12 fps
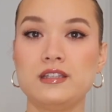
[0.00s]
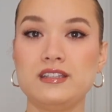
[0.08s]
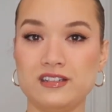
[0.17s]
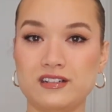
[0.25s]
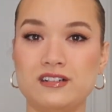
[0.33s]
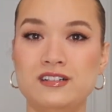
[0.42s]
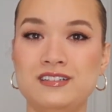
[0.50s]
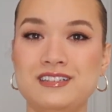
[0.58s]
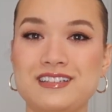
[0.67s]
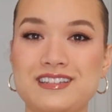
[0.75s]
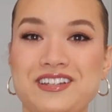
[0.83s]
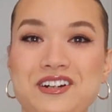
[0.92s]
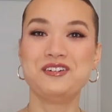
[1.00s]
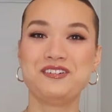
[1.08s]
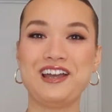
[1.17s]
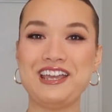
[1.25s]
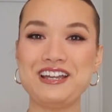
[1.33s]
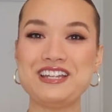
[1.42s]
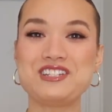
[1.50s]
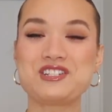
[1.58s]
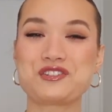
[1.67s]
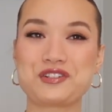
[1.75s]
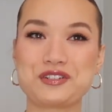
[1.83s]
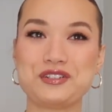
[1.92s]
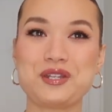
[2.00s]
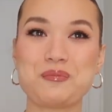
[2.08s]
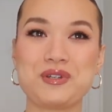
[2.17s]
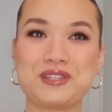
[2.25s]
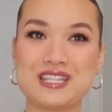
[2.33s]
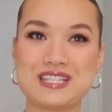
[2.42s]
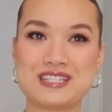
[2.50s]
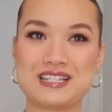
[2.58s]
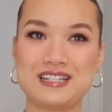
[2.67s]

Yo, the way I struggle to put this